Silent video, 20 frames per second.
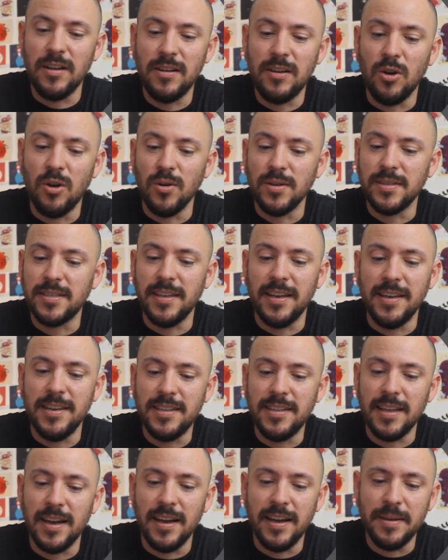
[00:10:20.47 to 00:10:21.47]
cost any
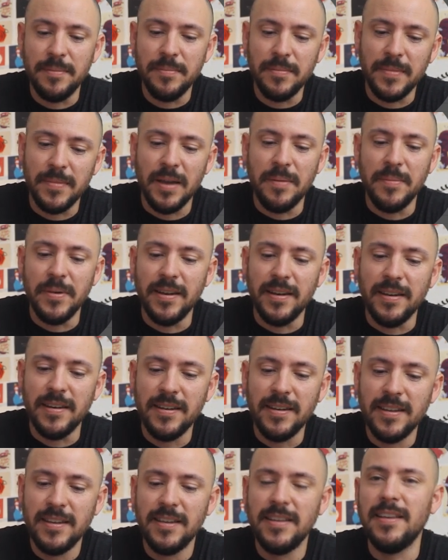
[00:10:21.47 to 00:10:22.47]
time. I mean,
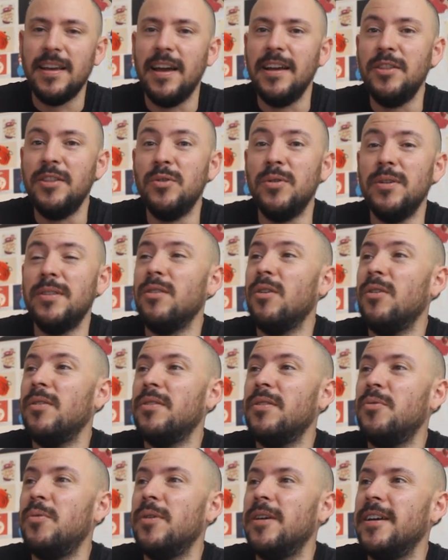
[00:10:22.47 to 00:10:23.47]
I do it on
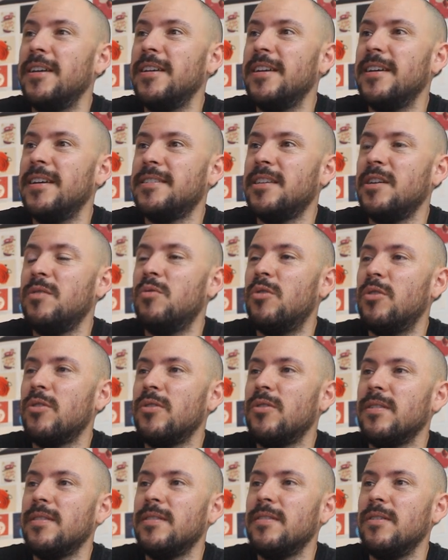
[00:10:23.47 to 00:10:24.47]
the way as I work
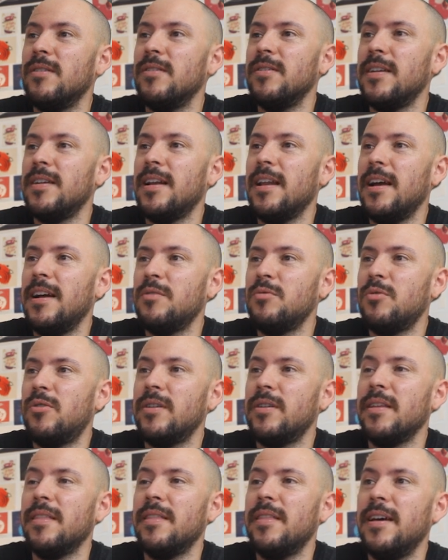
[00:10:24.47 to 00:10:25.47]
on, on the client work,
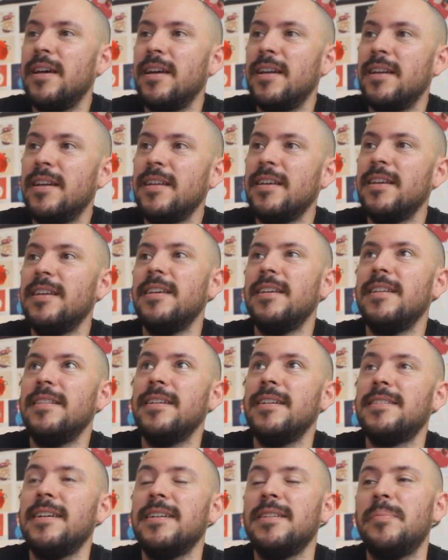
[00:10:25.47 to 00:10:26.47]
and then
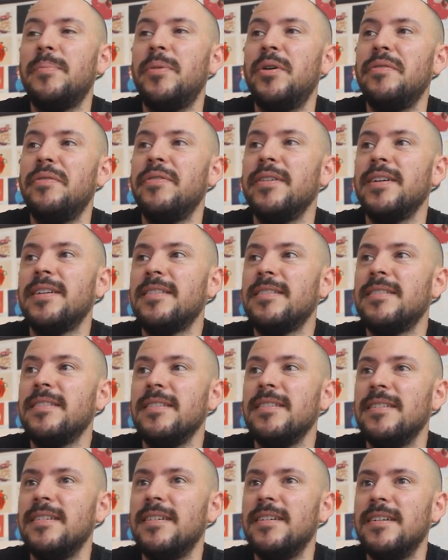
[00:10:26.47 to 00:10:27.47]
that's like the perfect
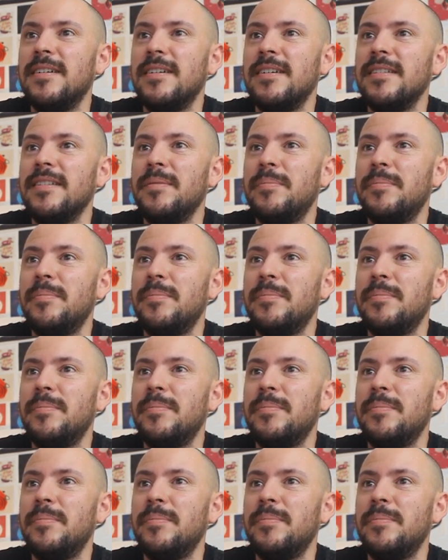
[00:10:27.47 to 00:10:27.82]
uh, the